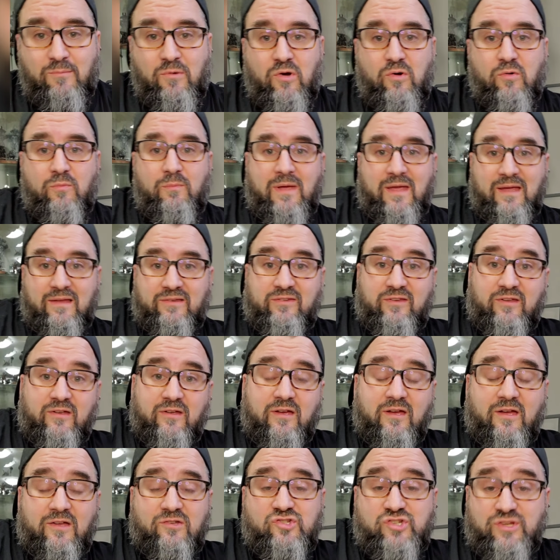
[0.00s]
makes
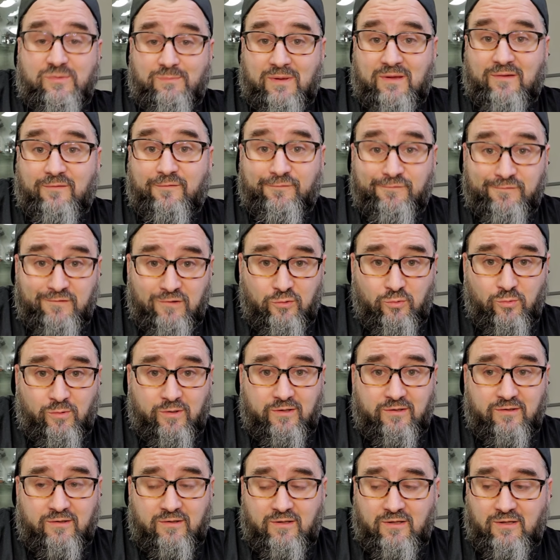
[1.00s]
a chipping
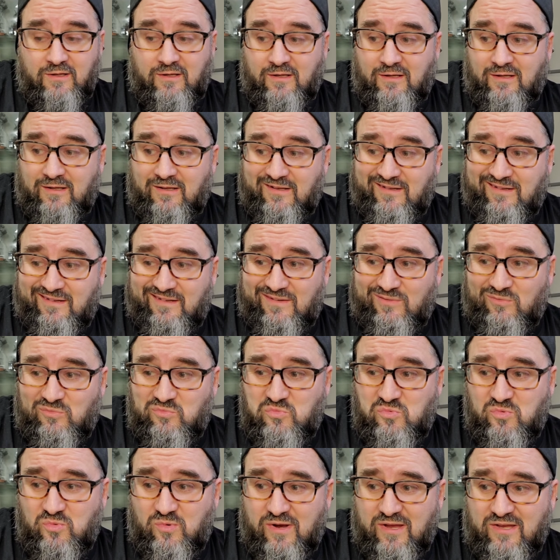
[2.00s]
fluid,
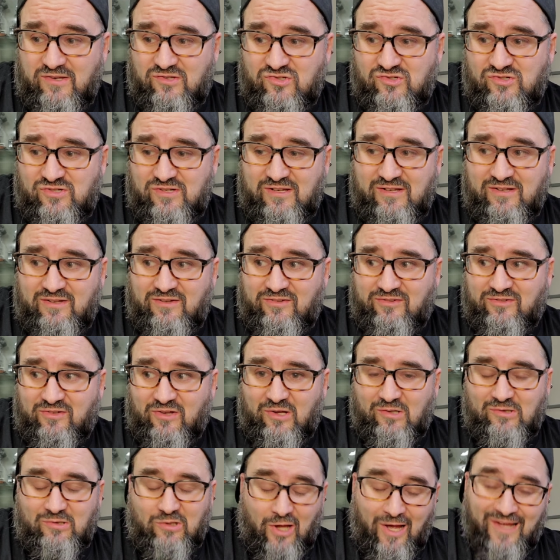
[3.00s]
which is a
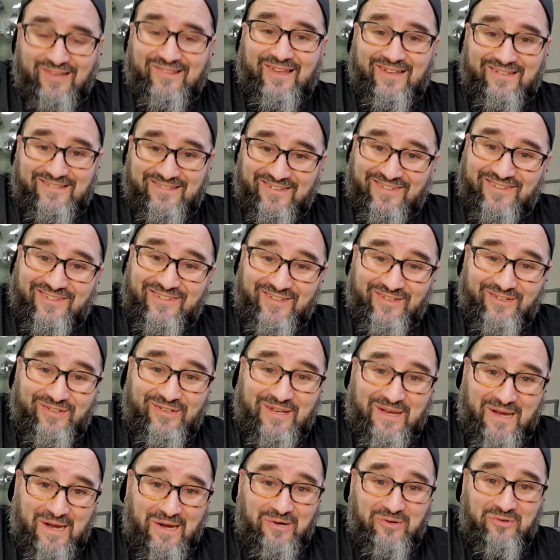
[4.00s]
lot like distilled
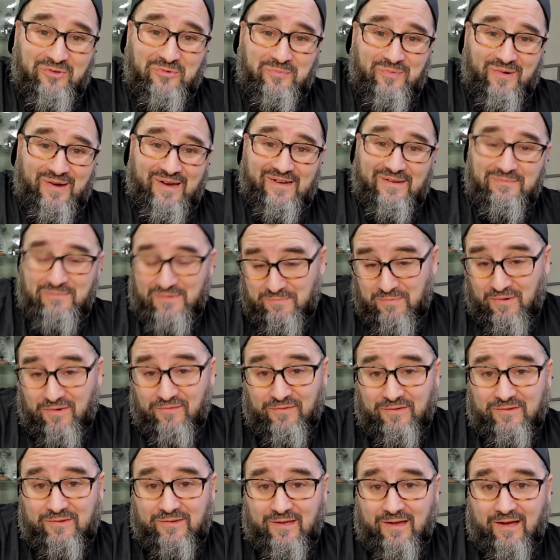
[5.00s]
hairspray. To be
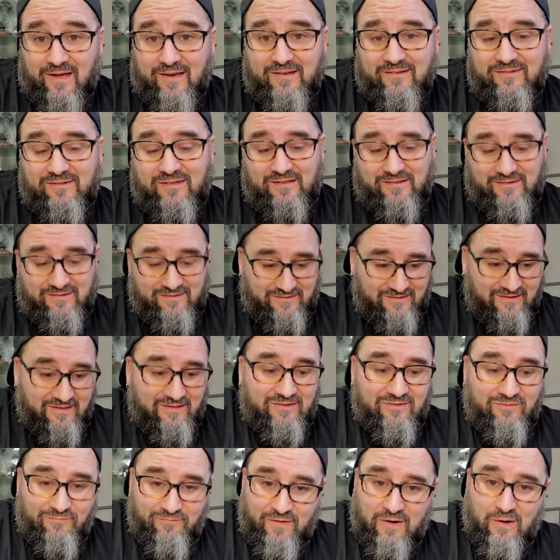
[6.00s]
perfectly honest,
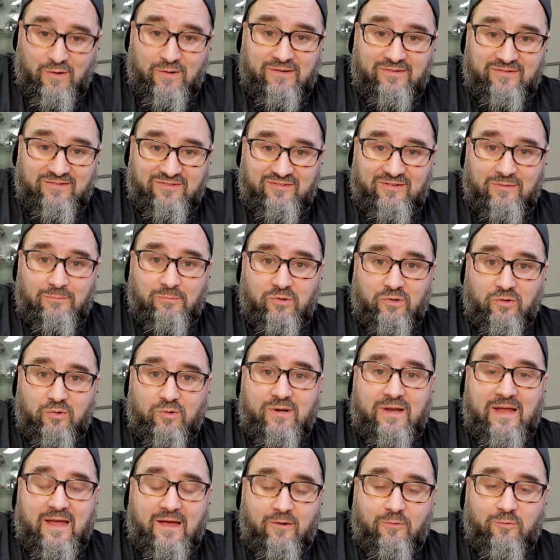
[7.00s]
it's very similar
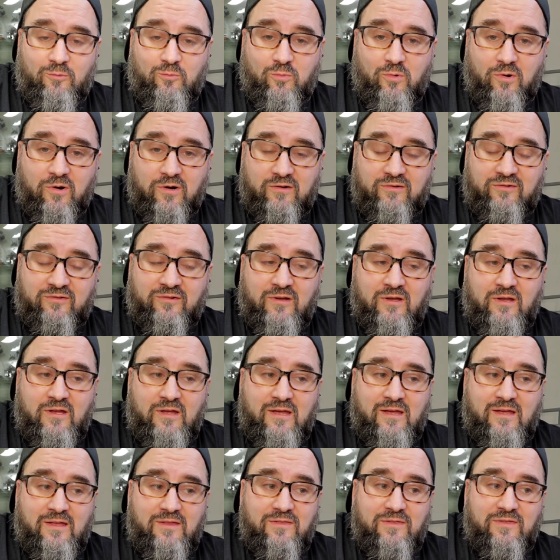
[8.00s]
in how it works.
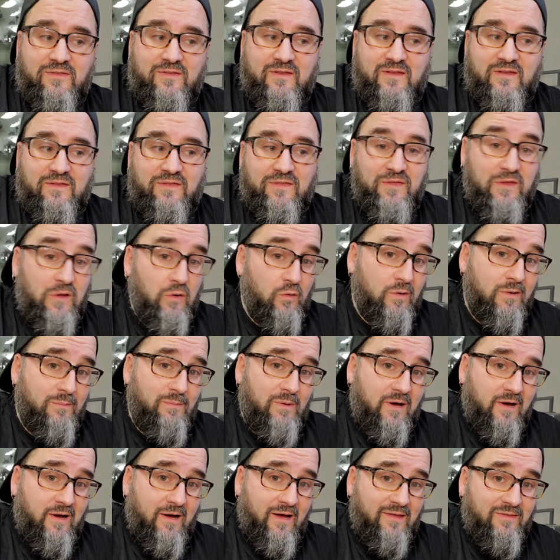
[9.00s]
The theory
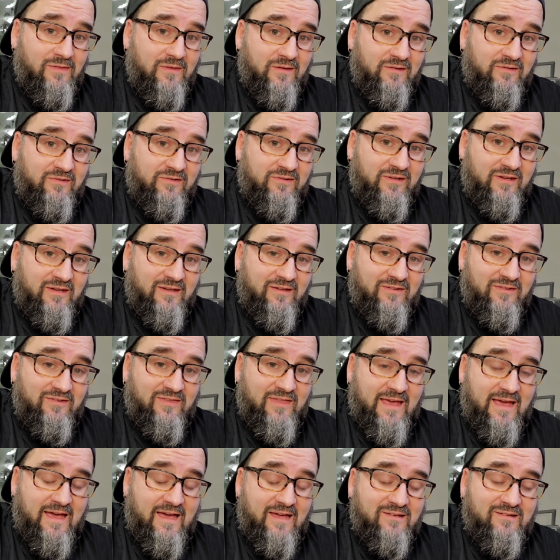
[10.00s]
behind this is
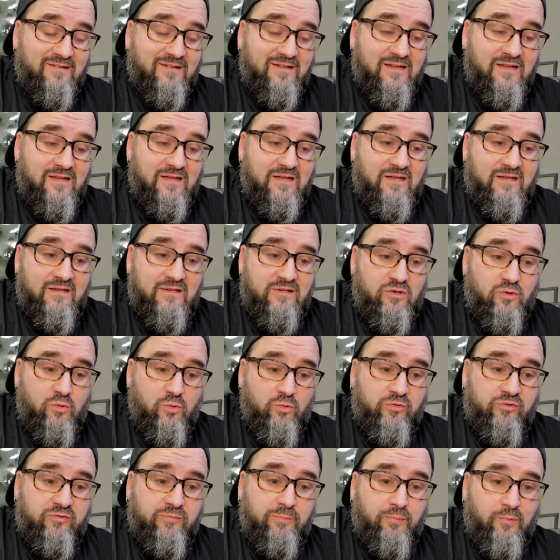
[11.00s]
that you
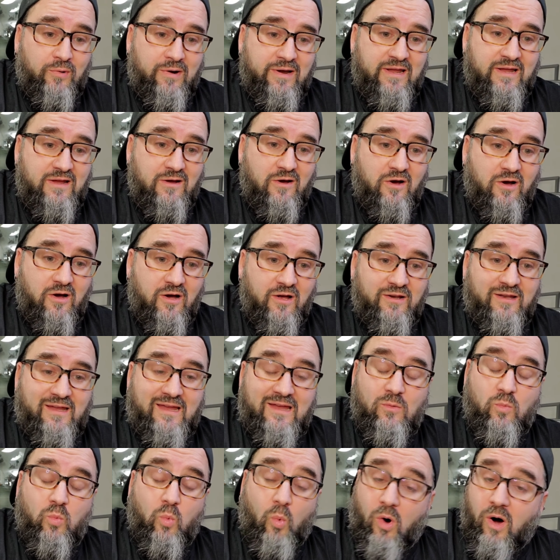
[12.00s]
spray on a
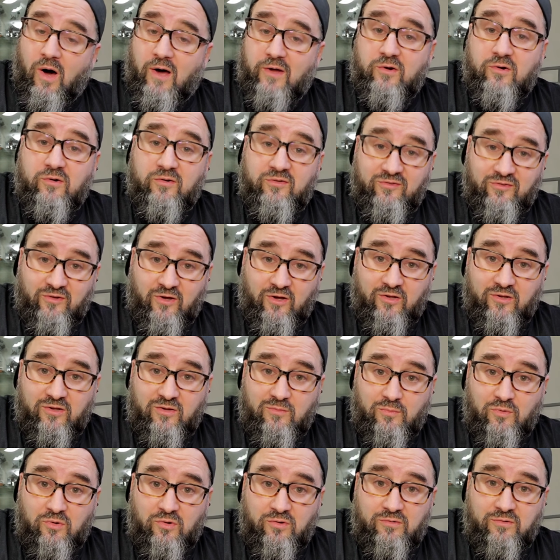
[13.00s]

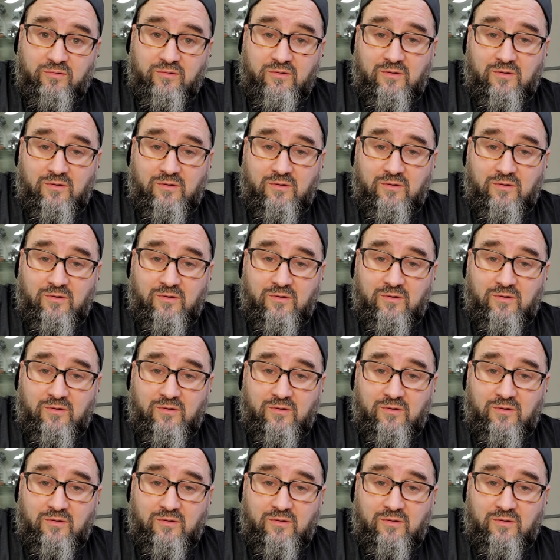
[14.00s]
water-soluble